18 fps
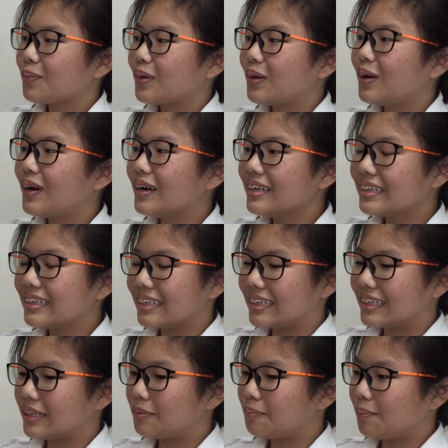Because
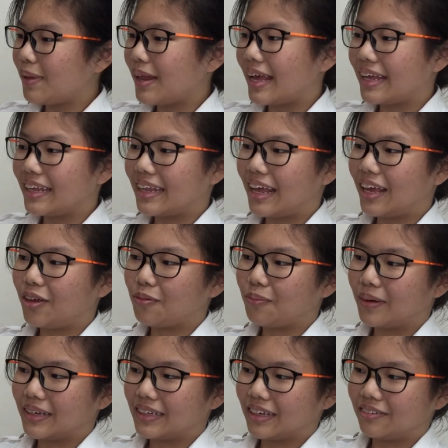it's plain, then you
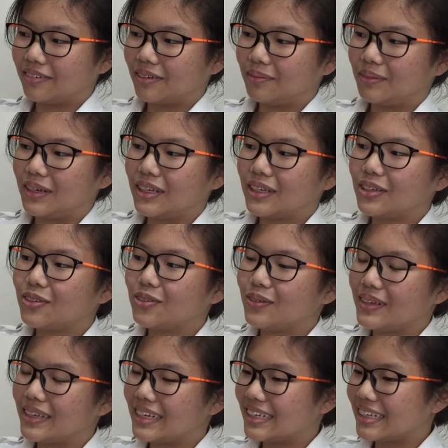must have something
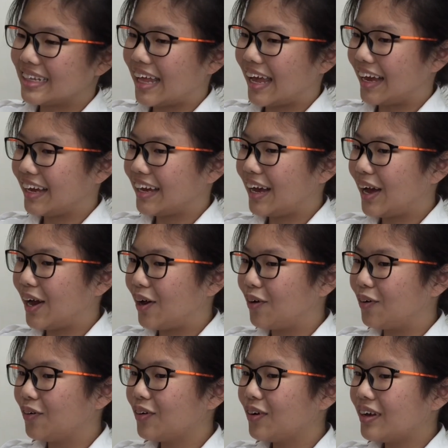sweet. It's like
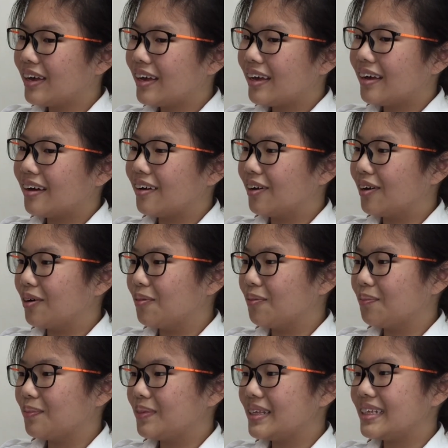how
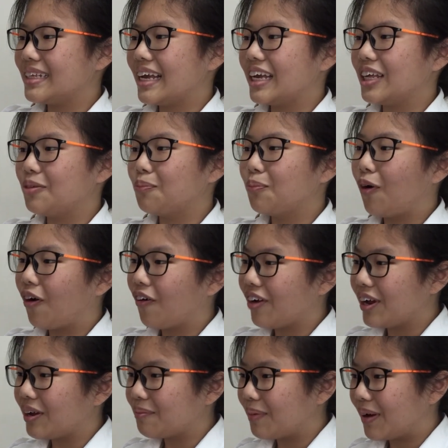CCA is
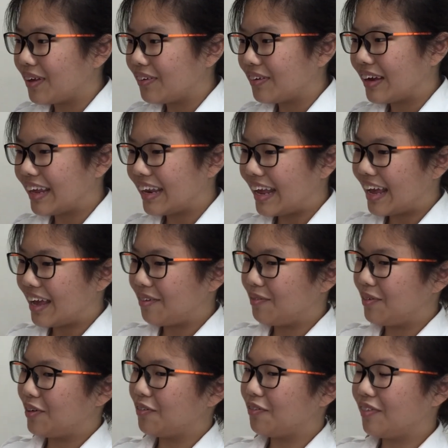boring, but you can
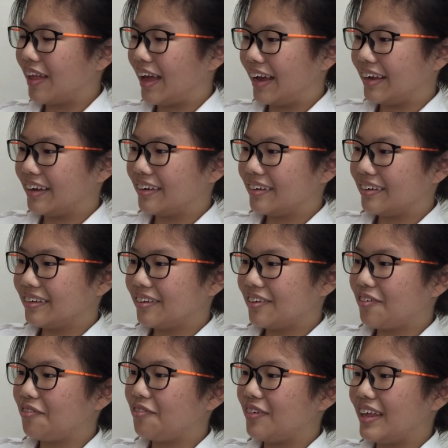add with like
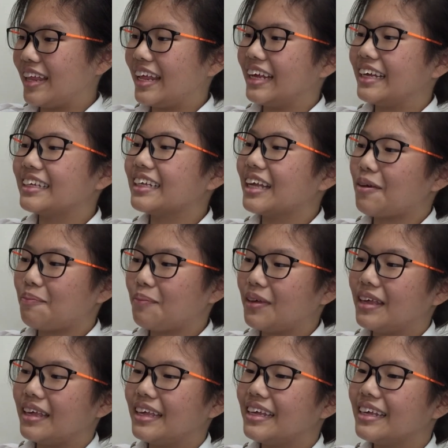feelings,
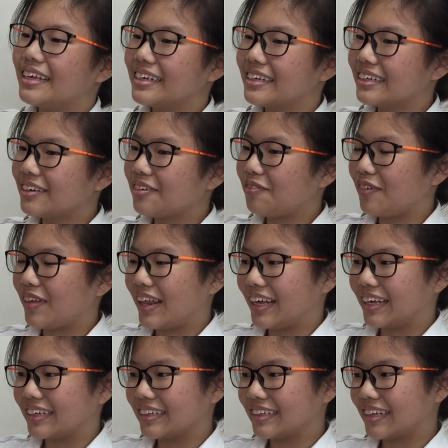happy
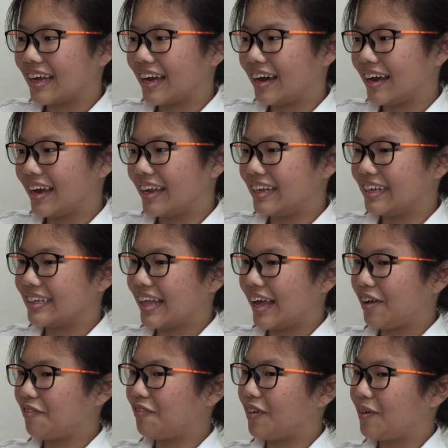feelings, yeah. And it's
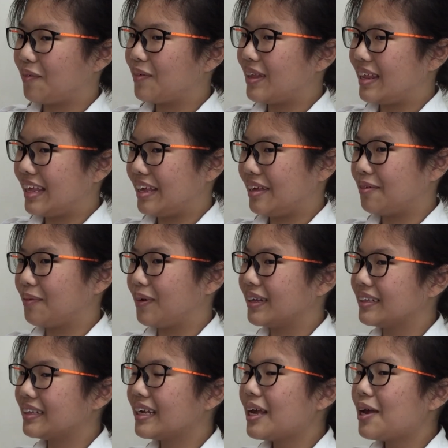like family, you
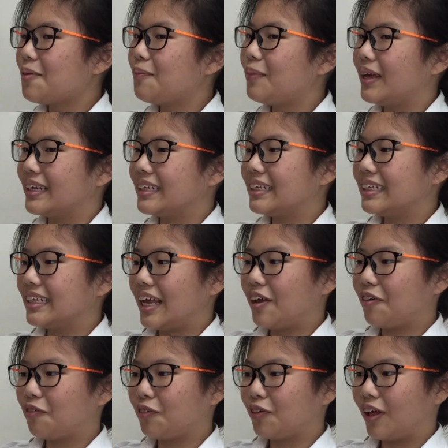must make a
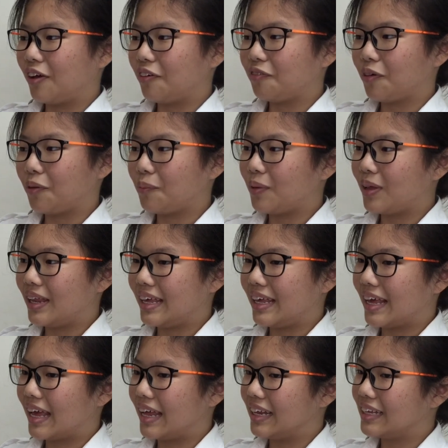CCA feel like
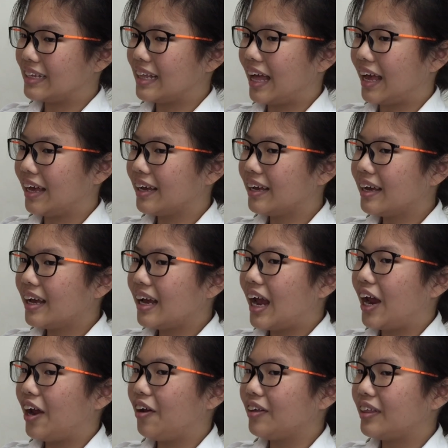family. And it's like
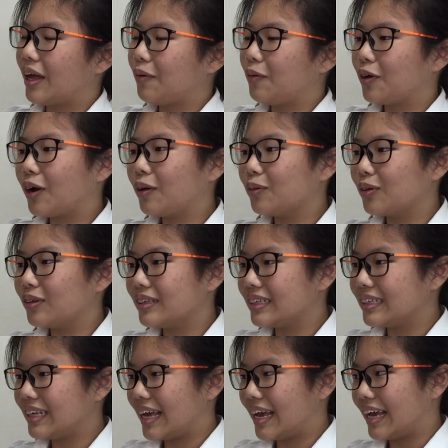every time you come to
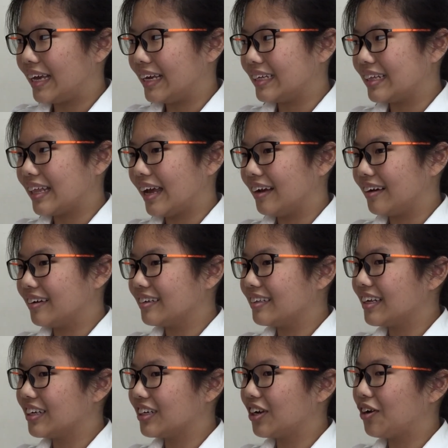CCA, it's like a
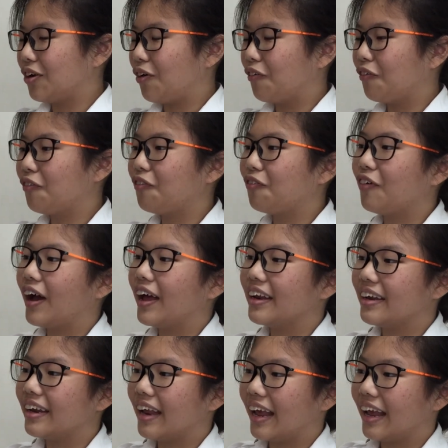session of
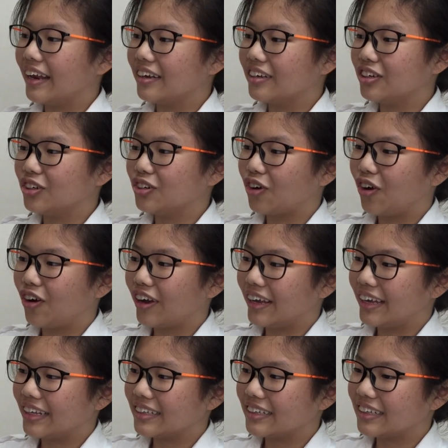fun and
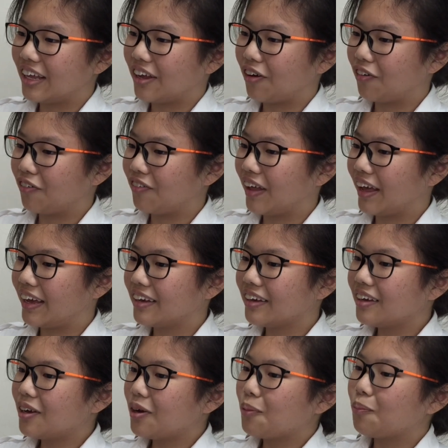joy instead of like
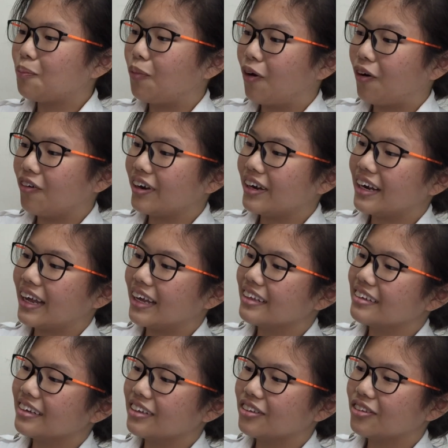boring
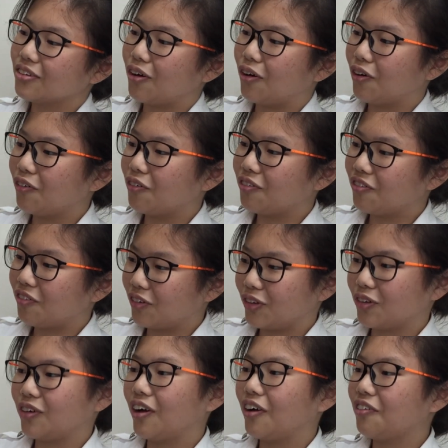lessons of
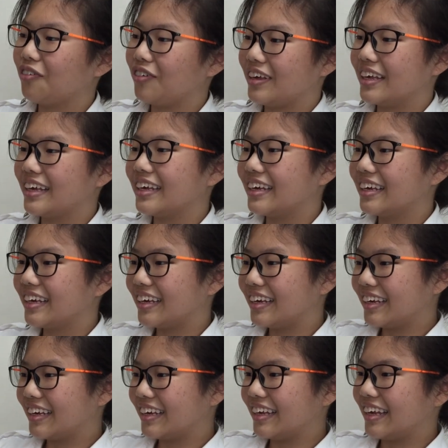photography.
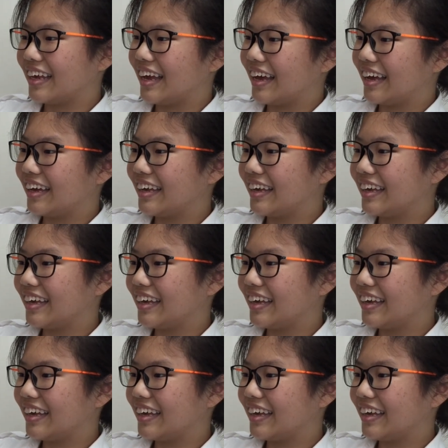Yeah.